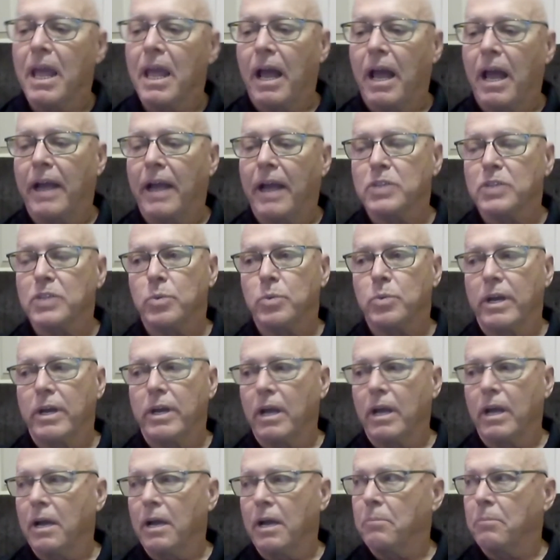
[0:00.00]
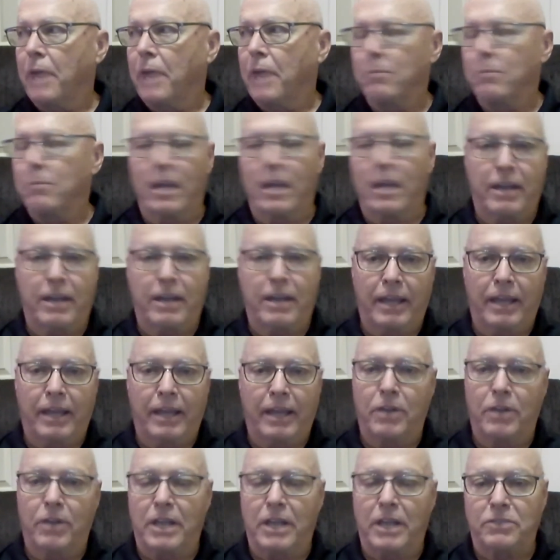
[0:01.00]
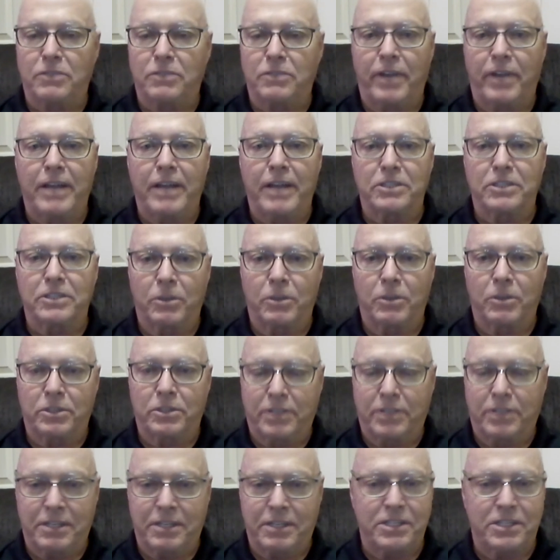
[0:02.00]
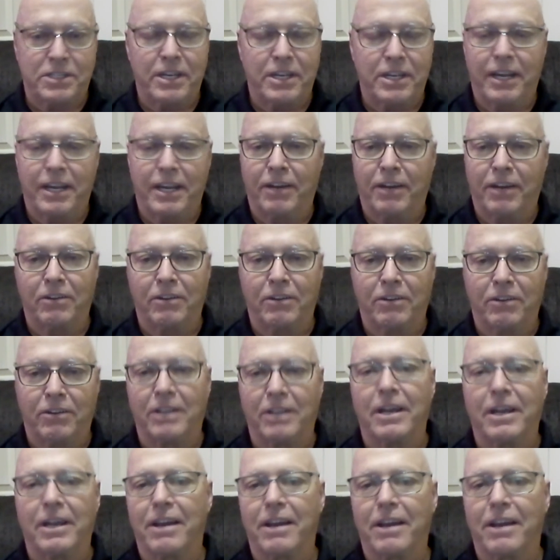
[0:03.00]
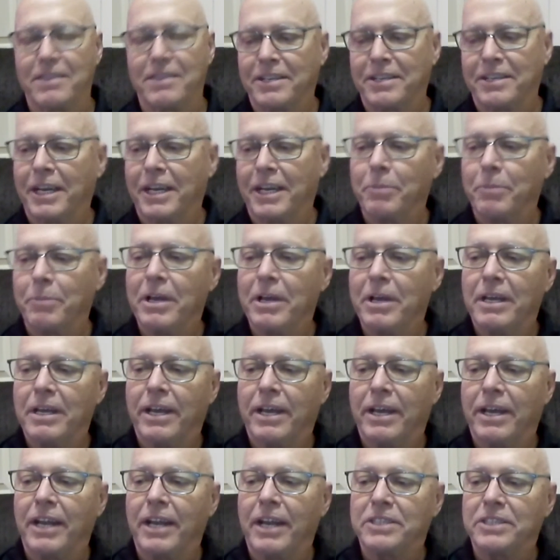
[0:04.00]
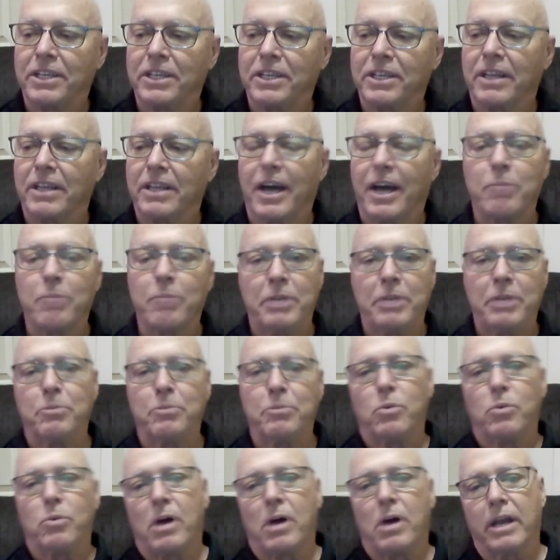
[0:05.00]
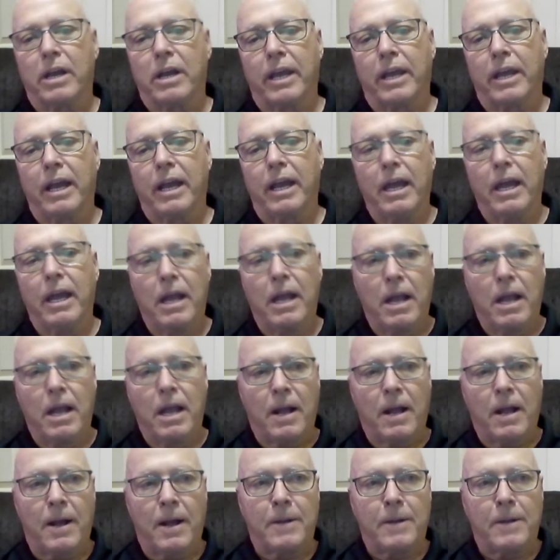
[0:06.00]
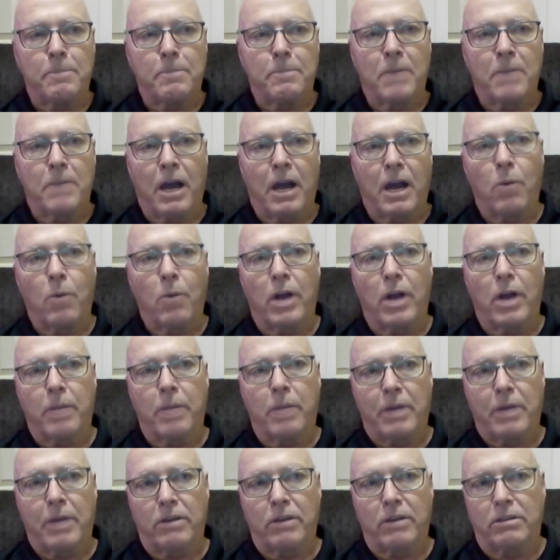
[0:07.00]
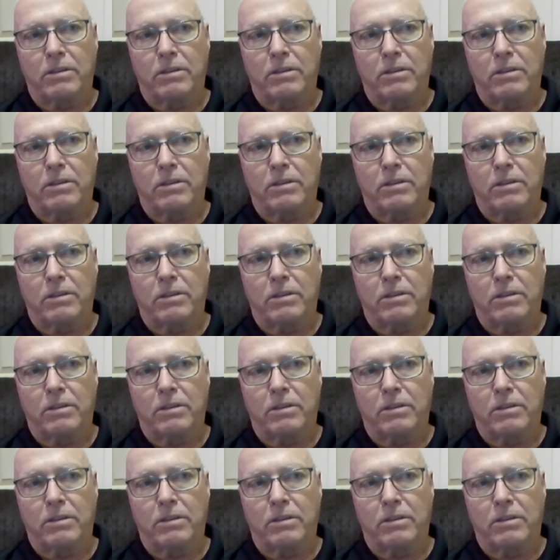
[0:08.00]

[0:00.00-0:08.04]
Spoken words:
guess one, I'm lucky I live in Las Vegas, so it's sunny here a lot of the time, and I see a lot of people walking. I walk about,